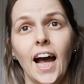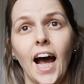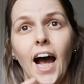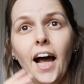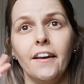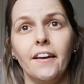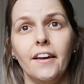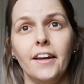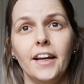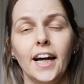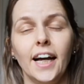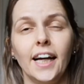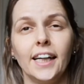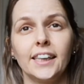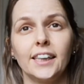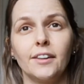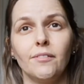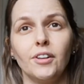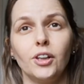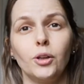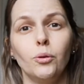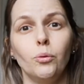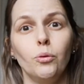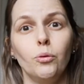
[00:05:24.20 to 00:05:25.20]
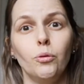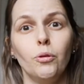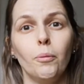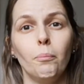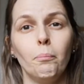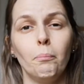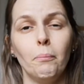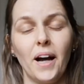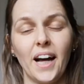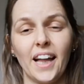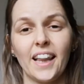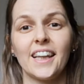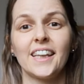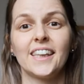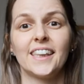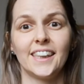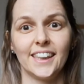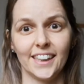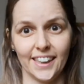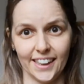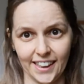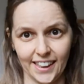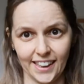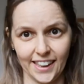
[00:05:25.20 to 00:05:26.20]
and then it has something called Maths
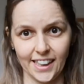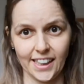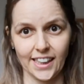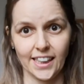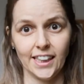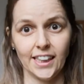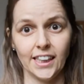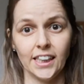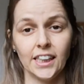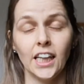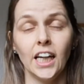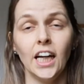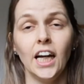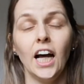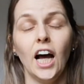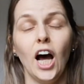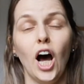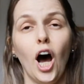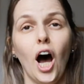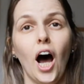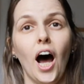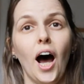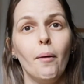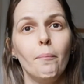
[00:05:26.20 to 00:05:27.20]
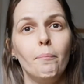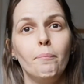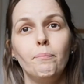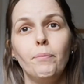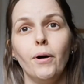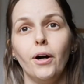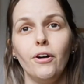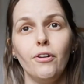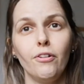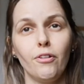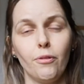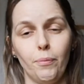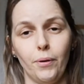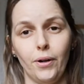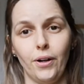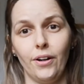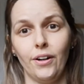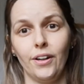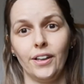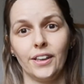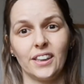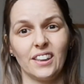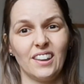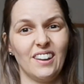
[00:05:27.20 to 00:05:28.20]
Seed. Both
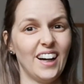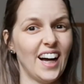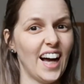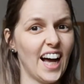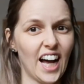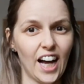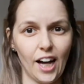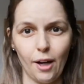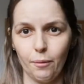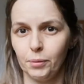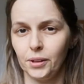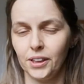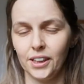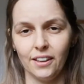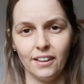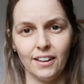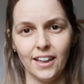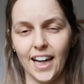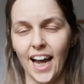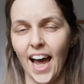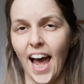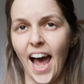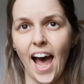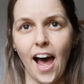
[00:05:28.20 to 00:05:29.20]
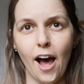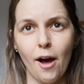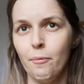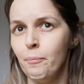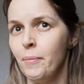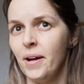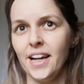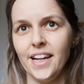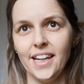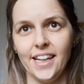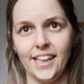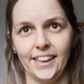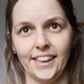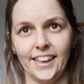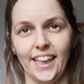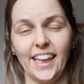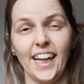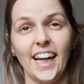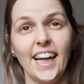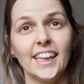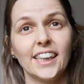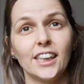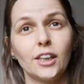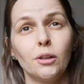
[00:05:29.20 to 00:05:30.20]
parts are absolutely amazing.
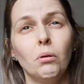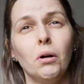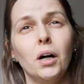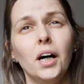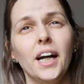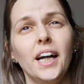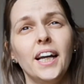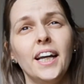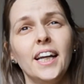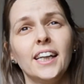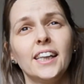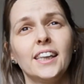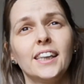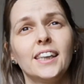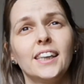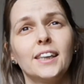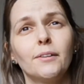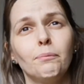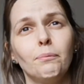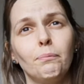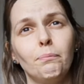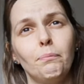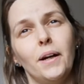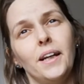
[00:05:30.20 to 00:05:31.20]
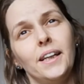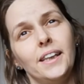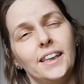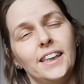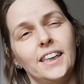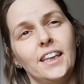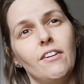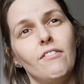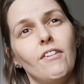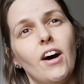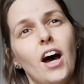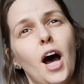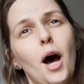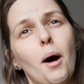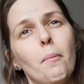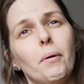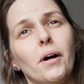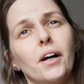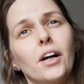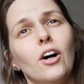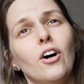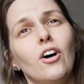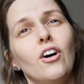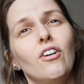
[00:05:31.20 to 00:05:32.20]
It's quite an expensive app.
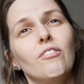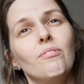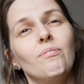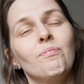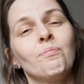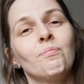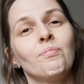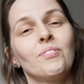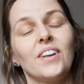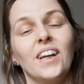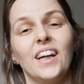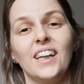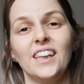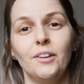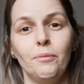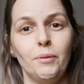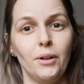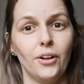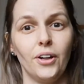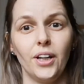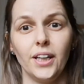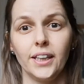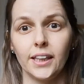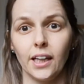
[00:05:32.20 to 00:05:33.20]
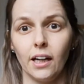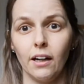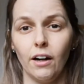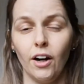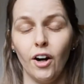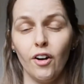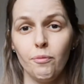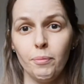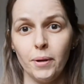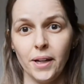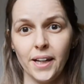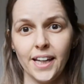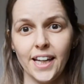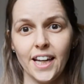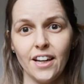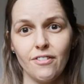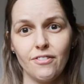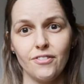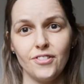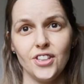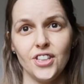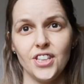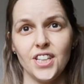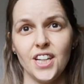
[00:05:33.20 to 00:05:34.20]
I can't, to be honest, I've been
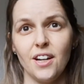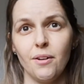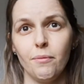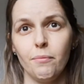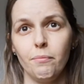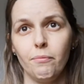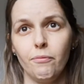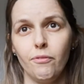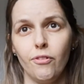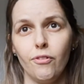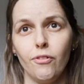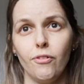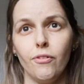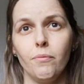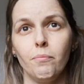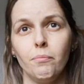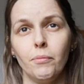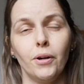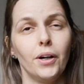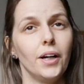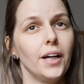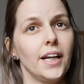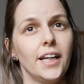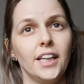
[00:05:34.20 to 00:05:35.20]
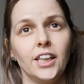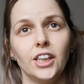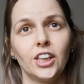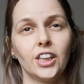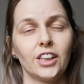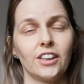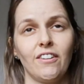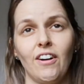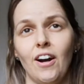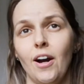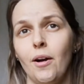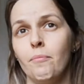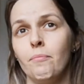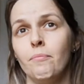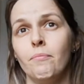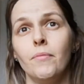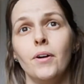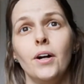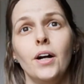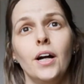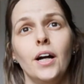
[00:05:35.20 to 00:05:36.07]
gifted it through my Instagram